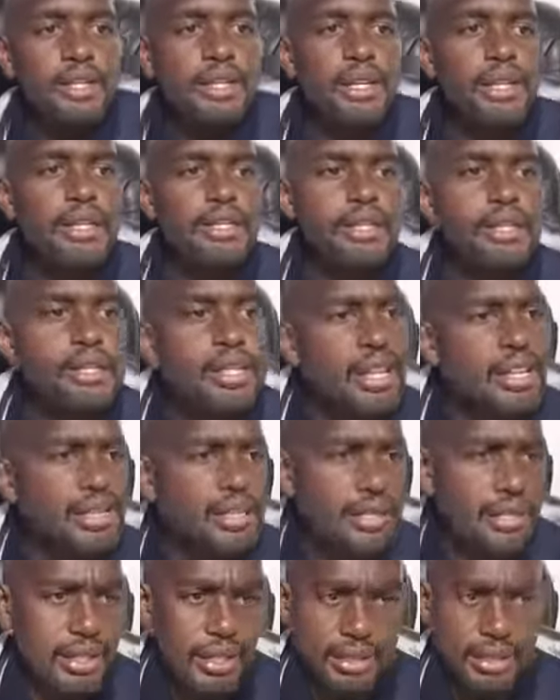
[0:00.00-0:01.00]
King
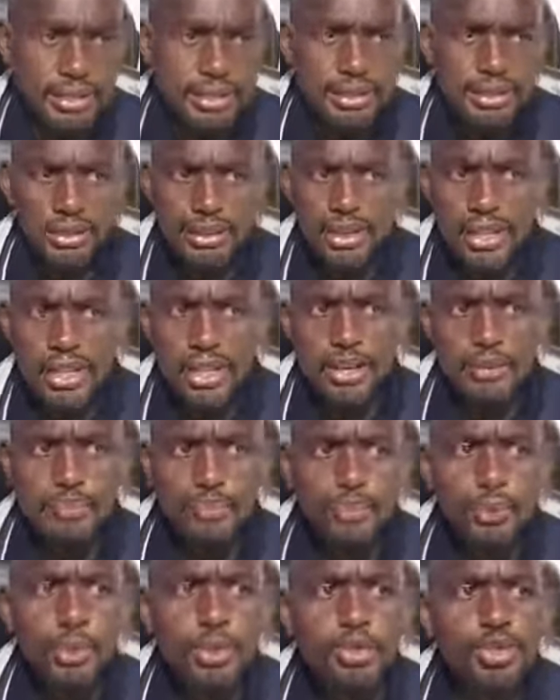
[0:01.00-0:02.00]
Xerxes
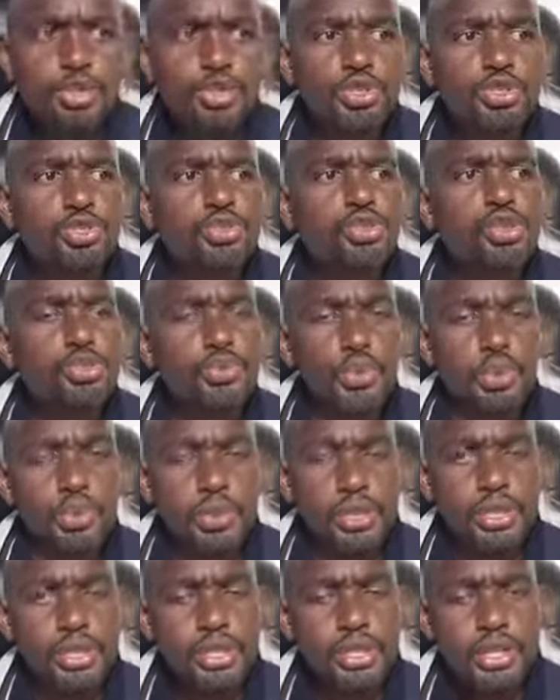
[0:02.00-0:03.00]
imposed
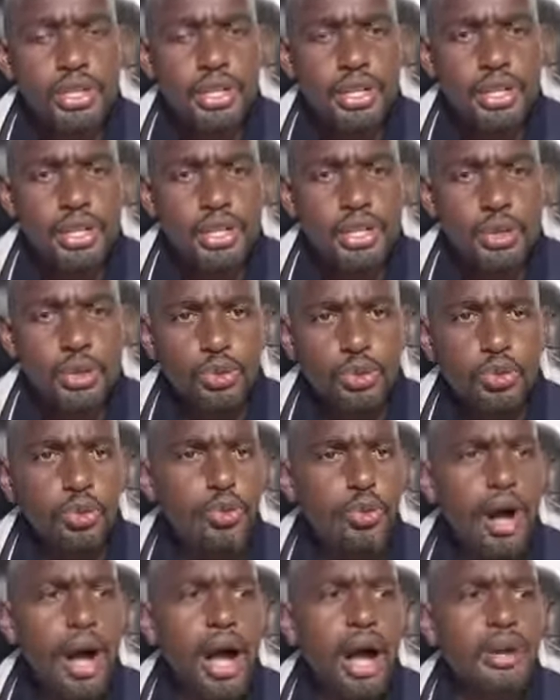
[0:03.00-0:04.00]
tribute
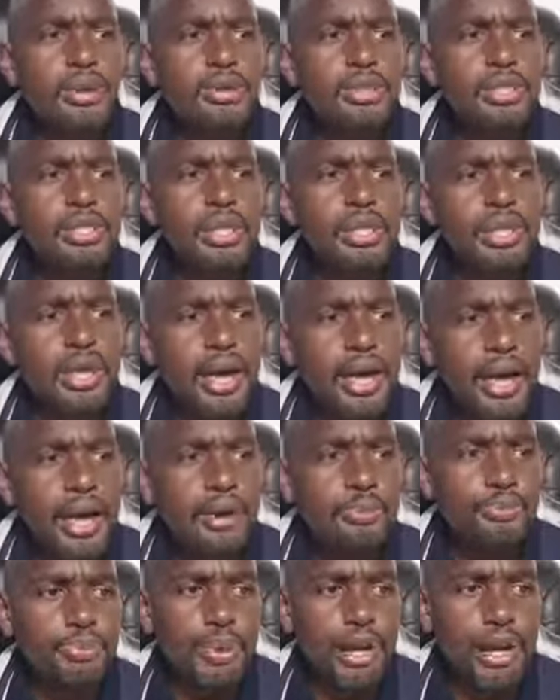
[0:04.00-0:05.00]
throughout the
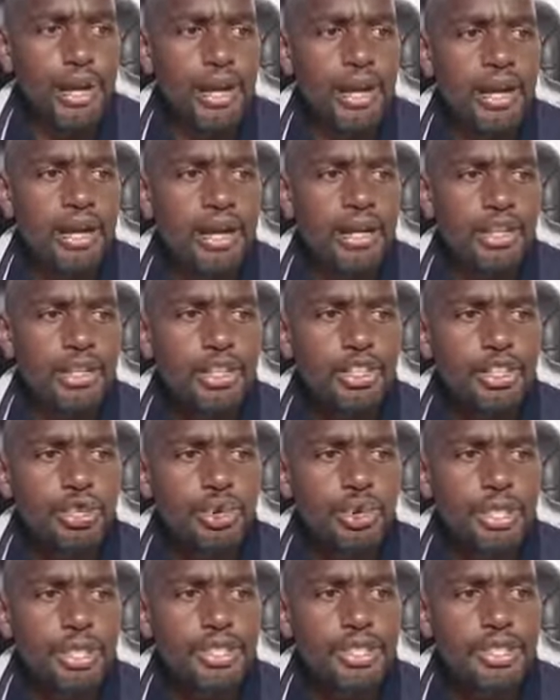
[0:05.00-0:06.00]
empire
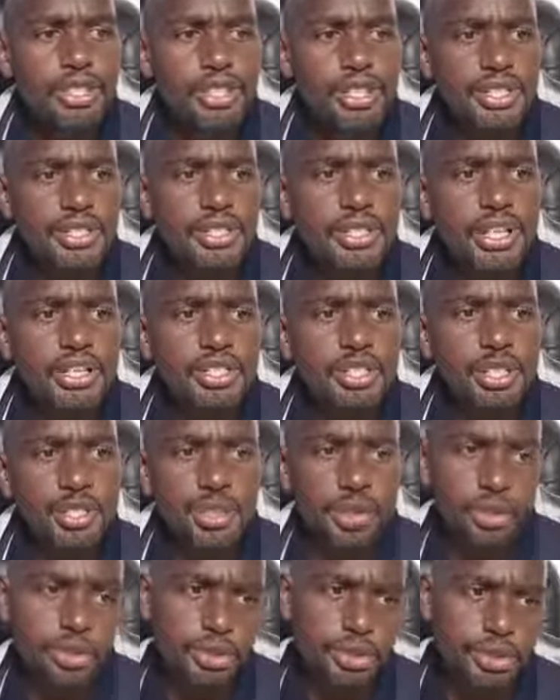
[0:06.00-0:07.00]
to its distant
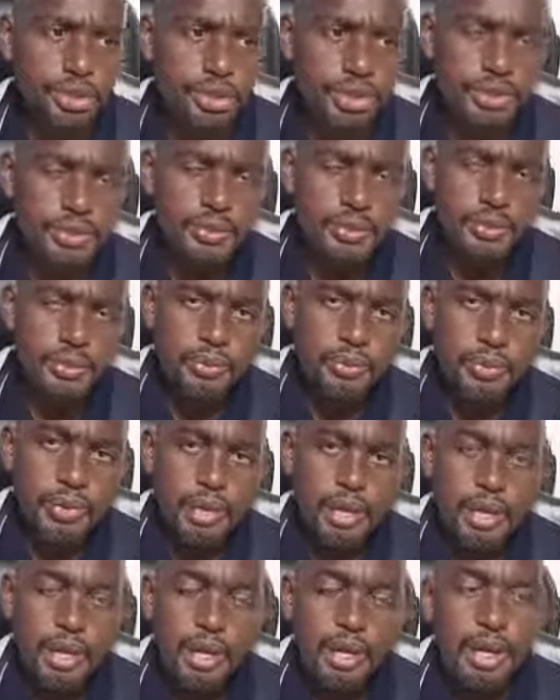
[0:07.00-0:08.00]
shores.
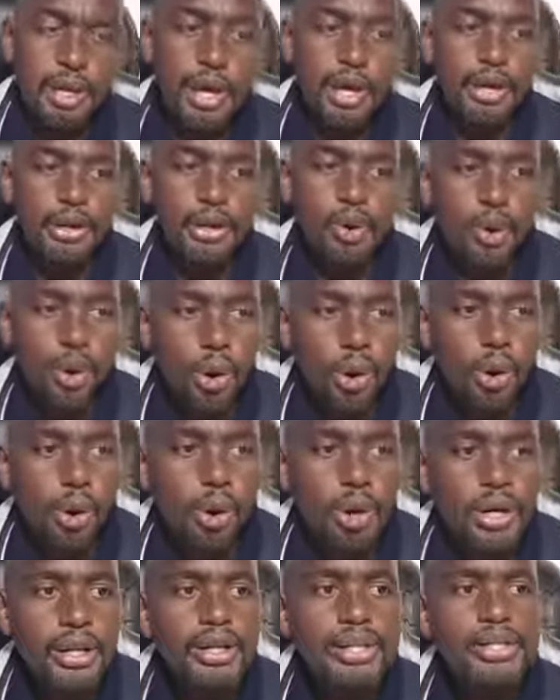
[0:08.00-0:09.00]
And
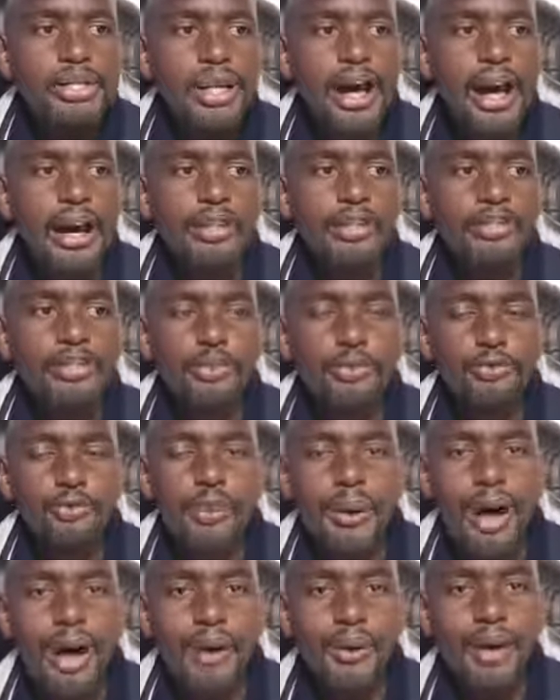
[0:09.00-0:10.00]
all his acts
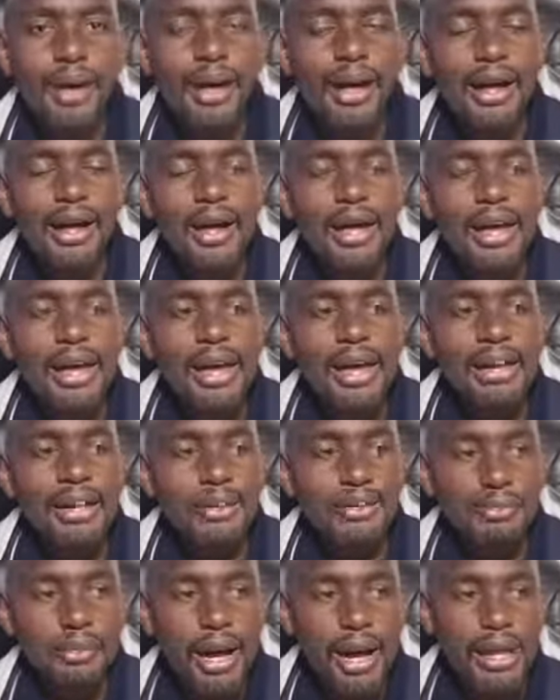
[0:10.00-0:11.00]
of power
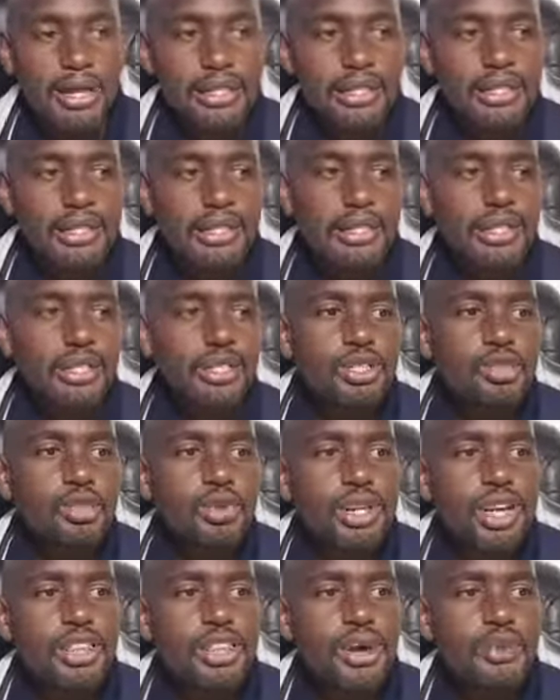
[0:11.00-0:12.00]
and might,
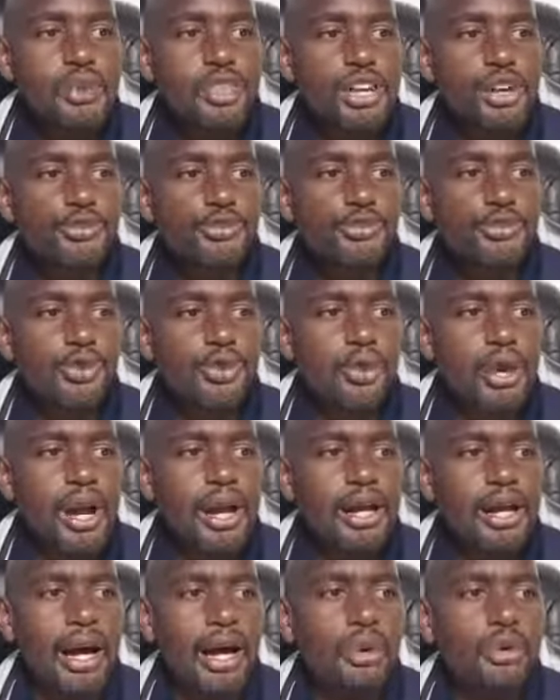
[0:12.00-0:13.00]
together with a full
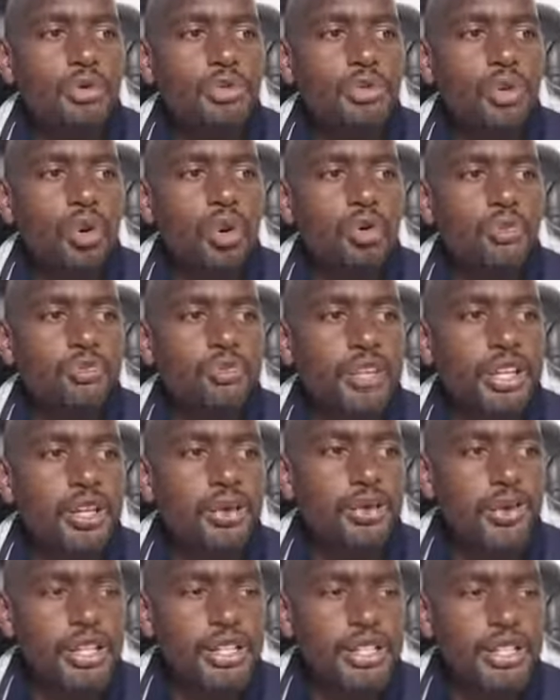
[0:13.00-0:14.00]
account of the
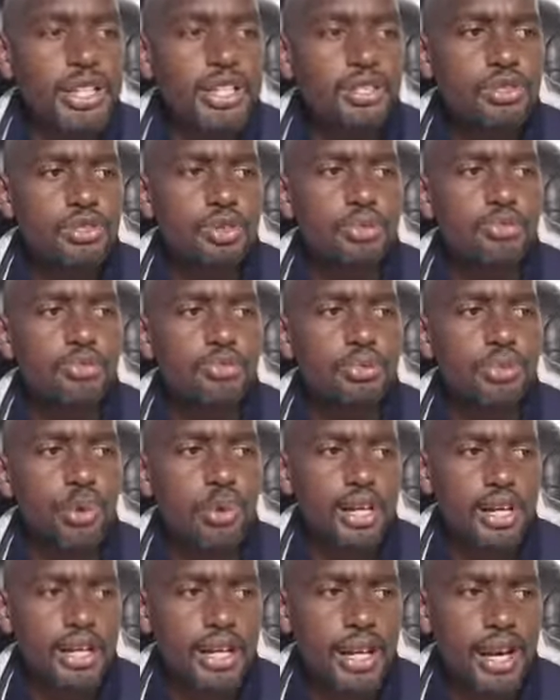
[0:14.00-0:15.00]
greatness of
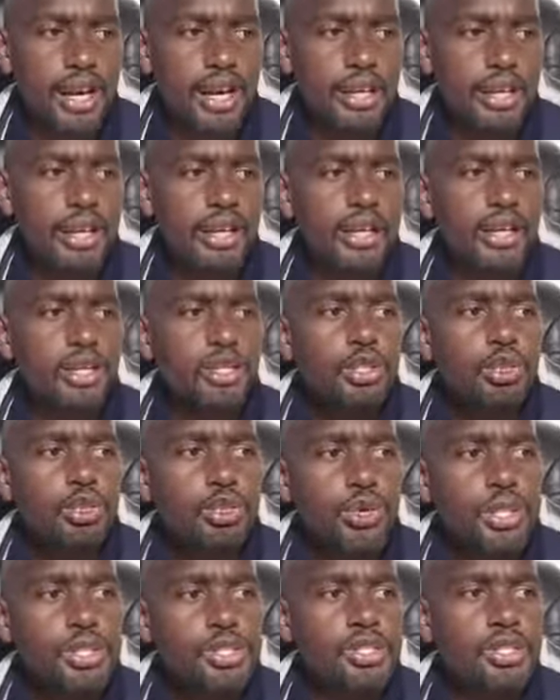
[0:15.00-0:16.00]
Mordecai, to
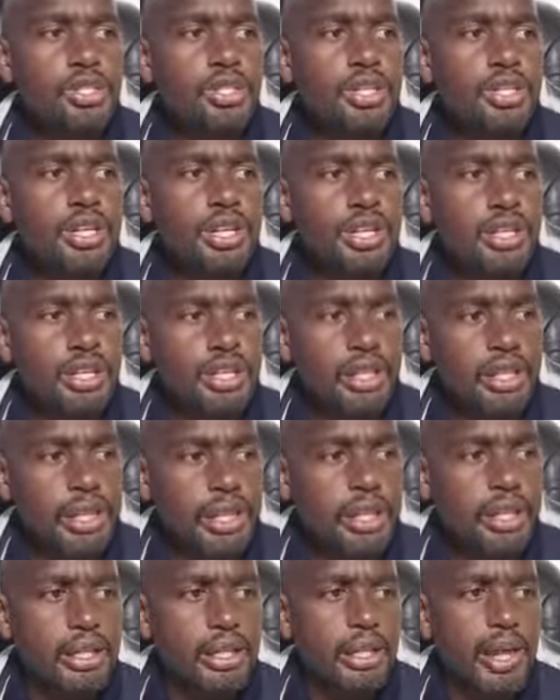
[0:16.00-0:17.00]
which the
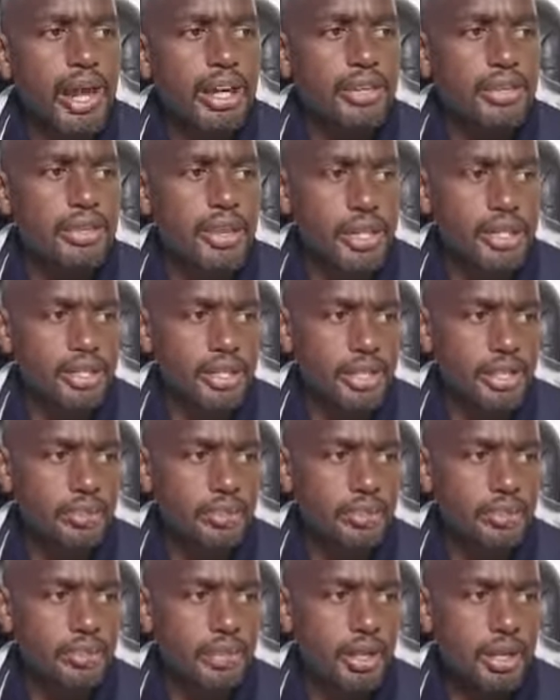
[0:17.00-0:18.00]
king had raised him.
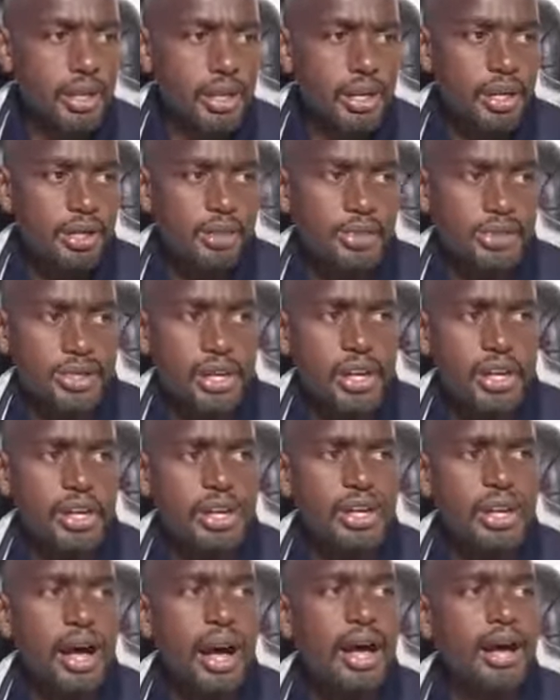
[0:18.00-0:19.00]

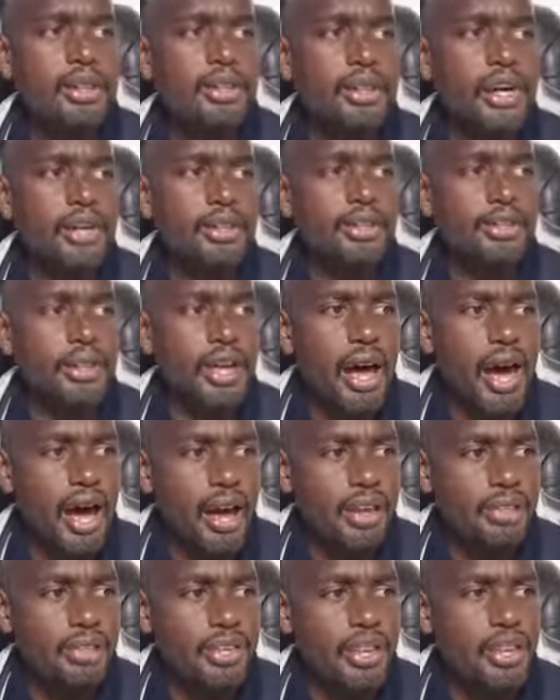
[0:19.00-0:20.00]
They are,
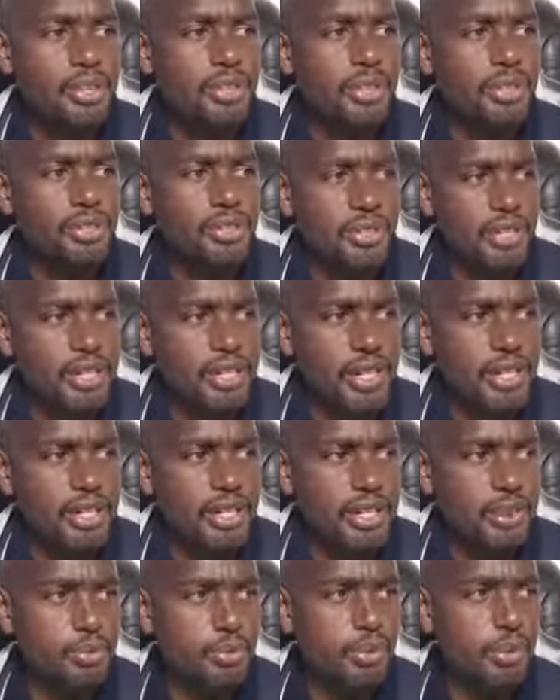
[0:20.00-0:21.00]
are they not written
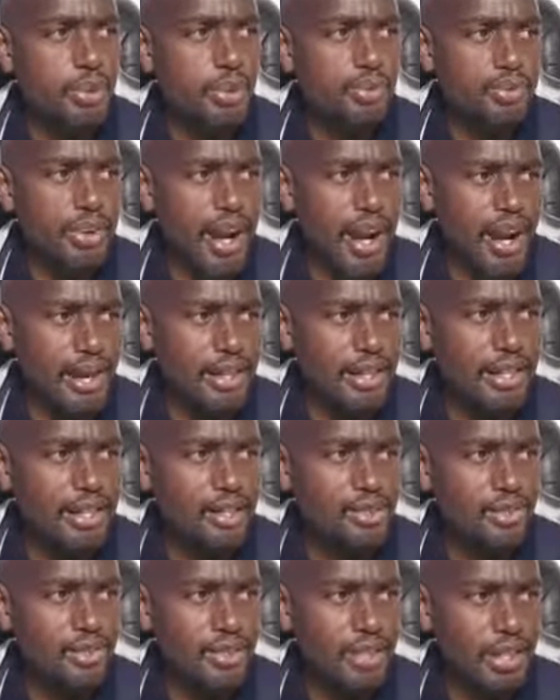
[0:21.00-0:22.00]
in the book of
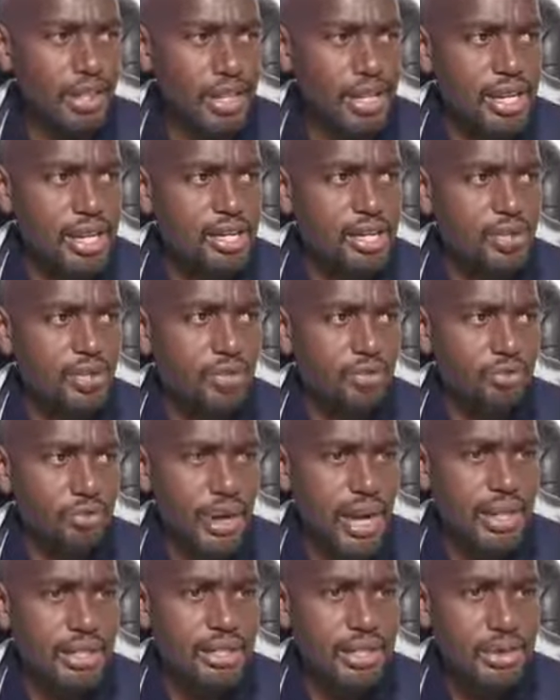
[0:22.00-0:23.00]
Annals of the Kings of
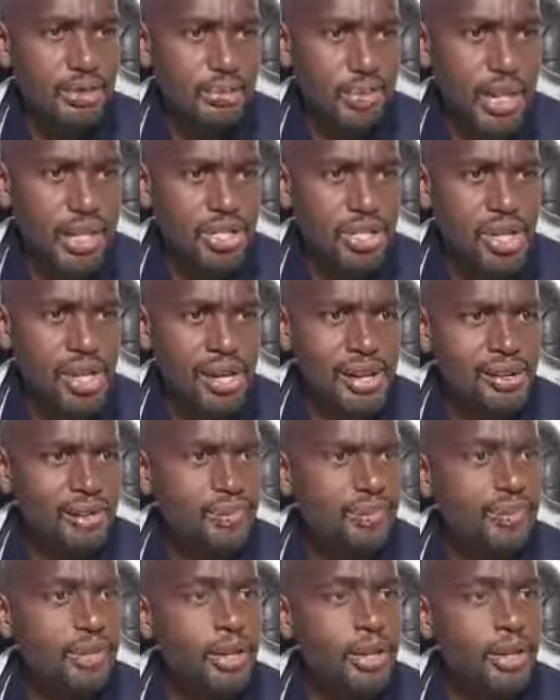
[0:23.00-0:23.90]
Medes and Persia?